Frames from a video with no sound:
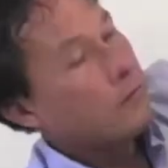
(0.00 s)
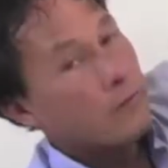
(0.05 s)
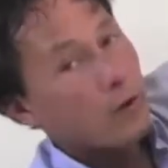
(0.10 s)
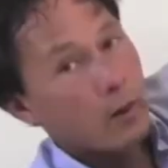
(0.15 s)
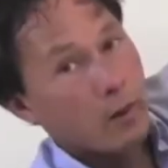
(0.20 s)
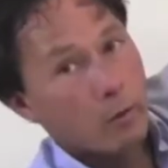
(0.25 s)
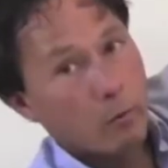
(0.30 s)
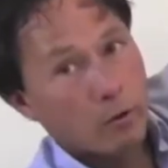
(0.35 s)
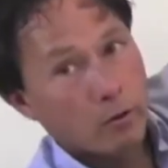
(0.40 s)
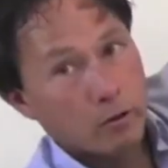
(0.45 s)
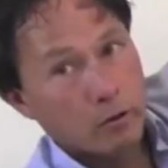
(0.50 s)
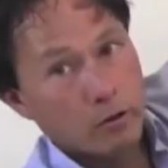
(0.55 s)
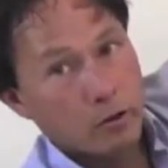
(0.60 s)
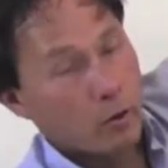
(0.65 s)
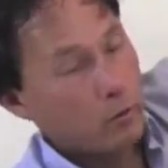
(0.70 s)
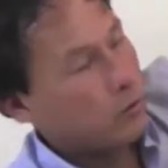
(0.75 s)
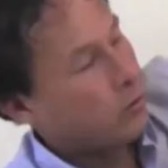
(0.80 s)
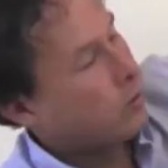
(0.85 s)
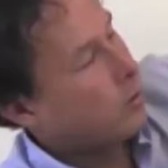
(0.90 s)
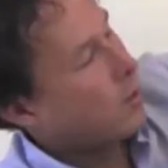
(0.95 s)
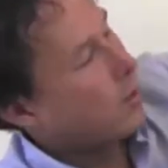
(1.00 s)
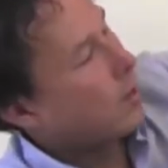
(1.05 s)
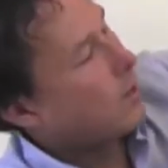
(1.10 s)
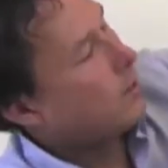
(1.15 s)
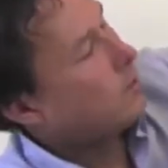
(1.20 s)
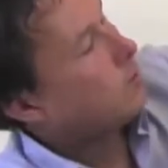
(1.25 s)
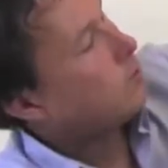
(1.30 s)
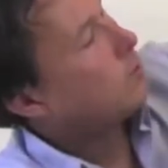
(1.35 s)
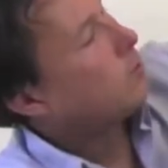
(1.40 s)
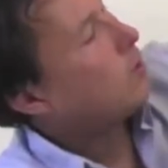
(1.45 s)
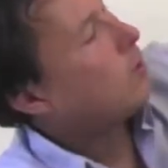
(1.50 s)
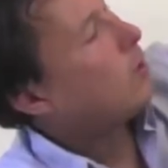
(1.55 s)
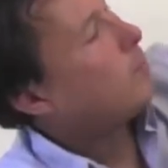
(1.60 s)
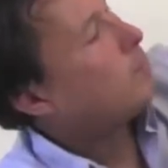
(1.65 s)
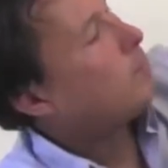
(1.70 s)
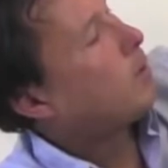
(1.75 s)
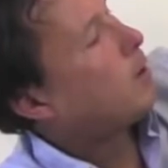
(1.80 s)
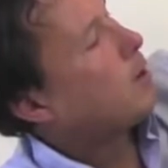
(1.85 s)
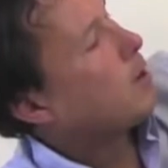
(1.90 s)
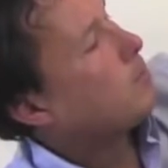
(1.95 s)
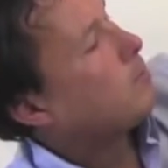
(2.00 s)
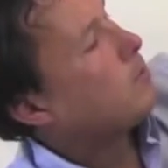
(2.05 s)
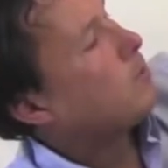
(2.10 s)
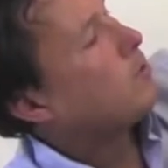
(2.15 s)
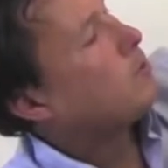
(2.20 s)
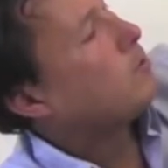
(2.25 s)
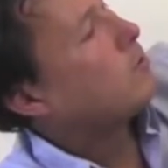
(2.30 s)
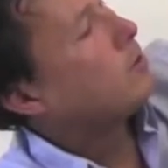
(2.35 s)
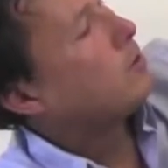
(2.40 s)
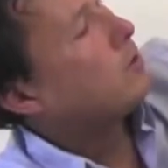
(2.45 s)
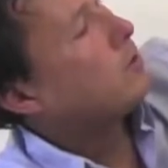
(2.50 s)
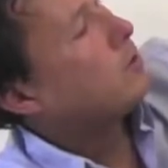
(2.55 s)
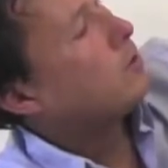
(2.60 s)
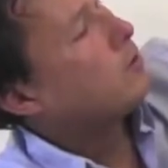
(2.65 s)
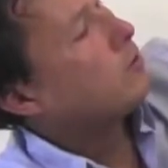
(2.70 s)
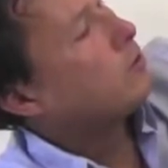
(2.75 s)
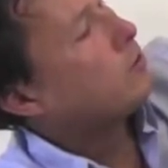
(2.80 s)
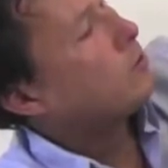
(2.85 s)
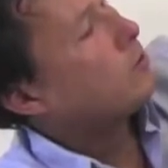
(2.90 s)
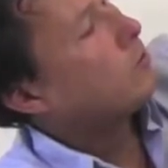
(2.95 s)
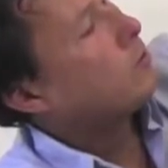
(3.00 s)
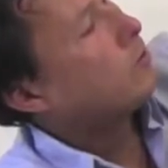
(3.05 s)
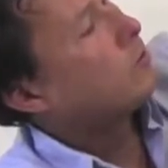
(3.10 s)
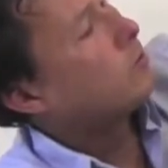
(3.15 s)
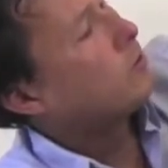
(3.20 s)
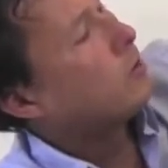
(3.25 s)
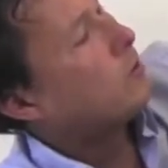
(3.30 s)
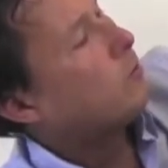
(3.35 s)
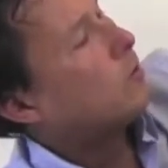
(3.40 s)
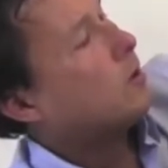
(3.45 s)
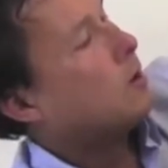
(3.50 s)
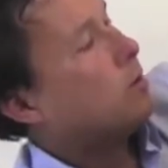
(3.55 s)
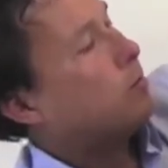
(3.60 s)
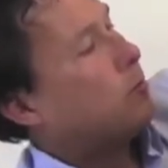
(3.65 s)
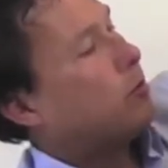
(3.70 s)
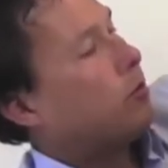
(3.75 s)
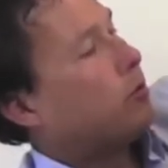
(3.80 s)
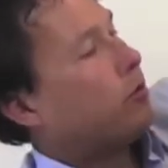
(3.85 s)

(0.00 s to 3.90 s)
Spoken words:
Finally, I want to share with you guys the bottom of the unit here. So once again, we got more